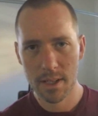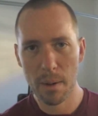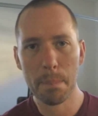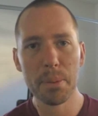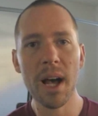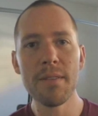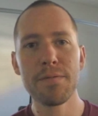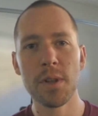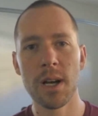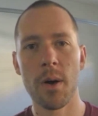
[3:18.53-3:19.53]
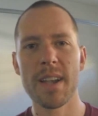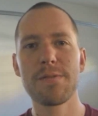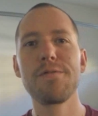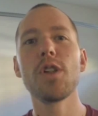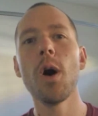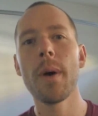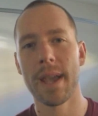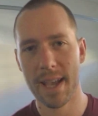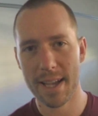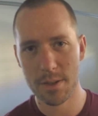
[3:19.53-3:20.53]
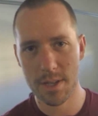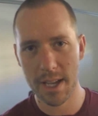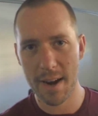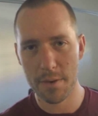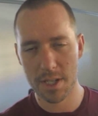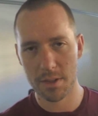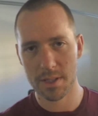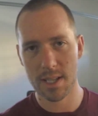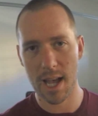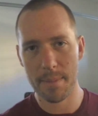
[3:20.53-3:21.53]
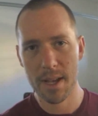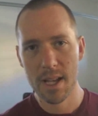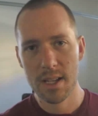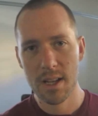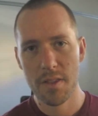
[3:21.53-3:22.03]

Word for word: Your blood flow is flowing as you take every single step.